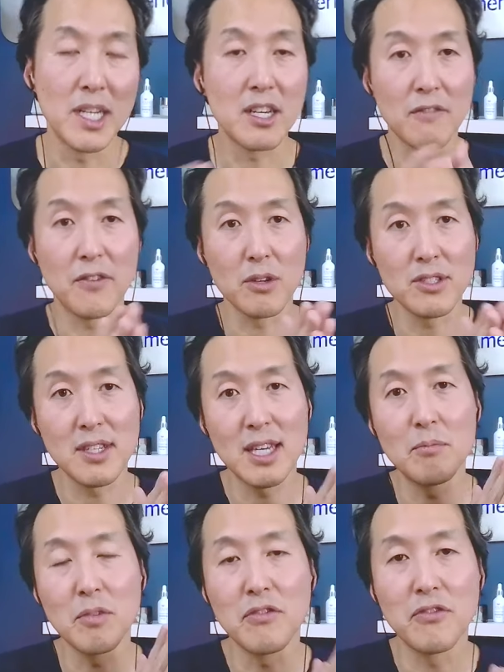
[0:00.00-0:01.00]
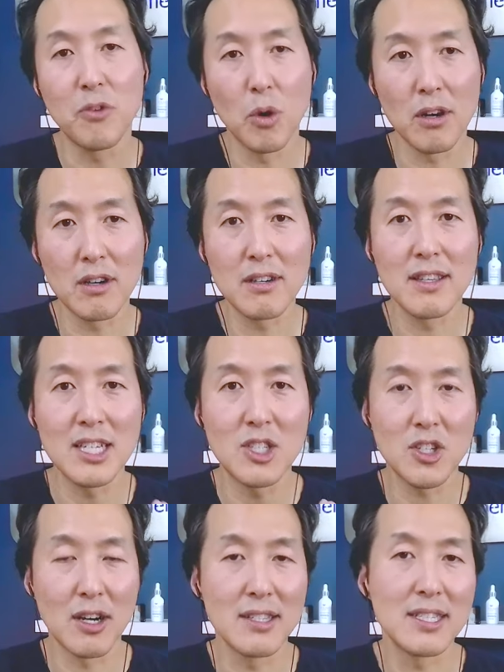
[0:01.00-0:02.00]
We took photos of them before they
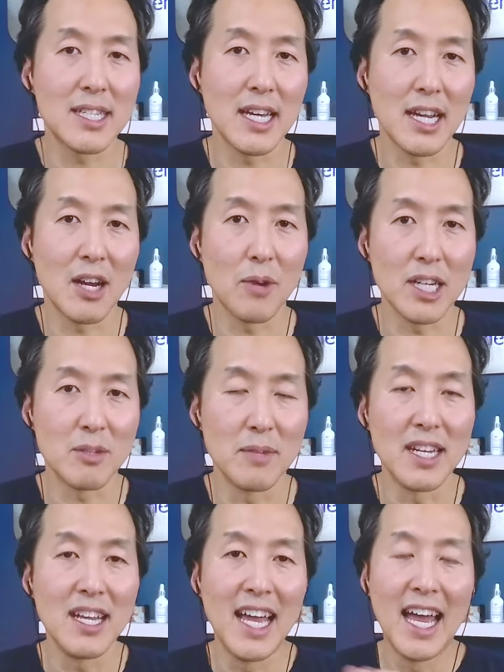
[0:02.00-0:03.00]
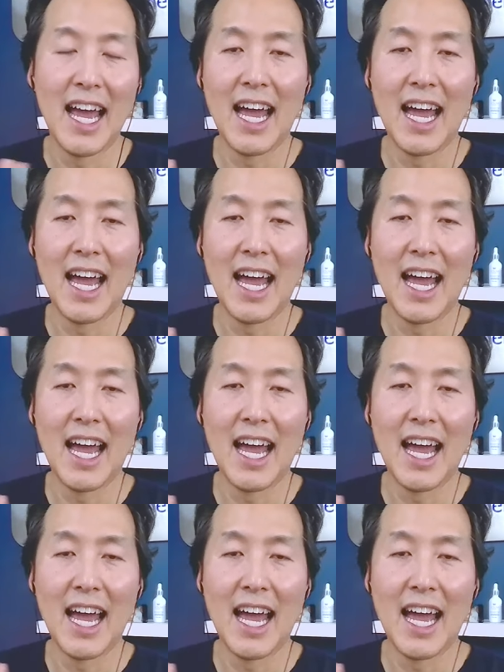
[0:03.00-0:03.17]
started the skincare regimen,